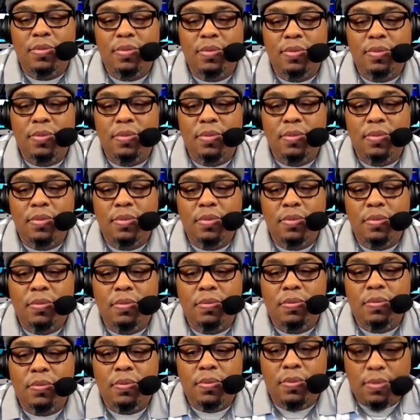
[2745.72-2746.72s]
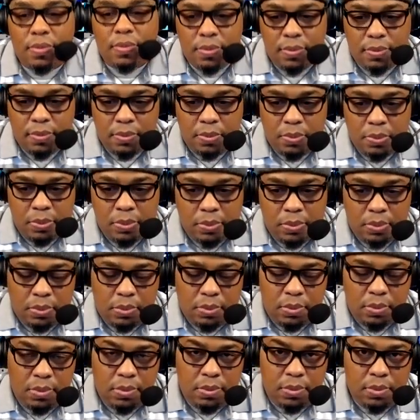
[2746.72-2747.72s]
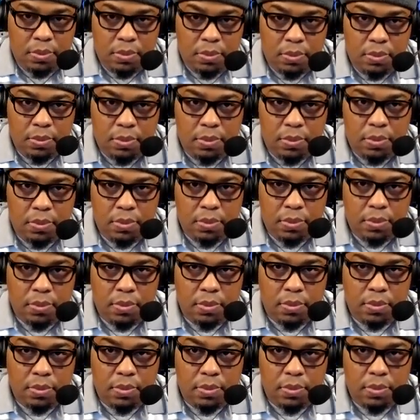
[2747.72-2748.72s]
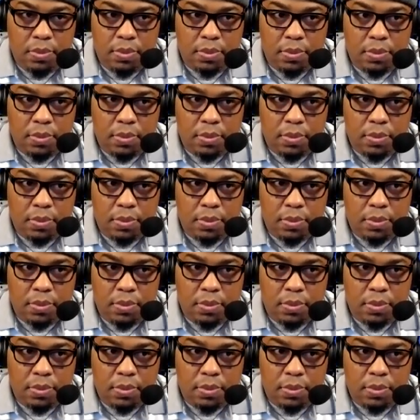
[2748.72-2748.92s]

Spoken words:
(silent)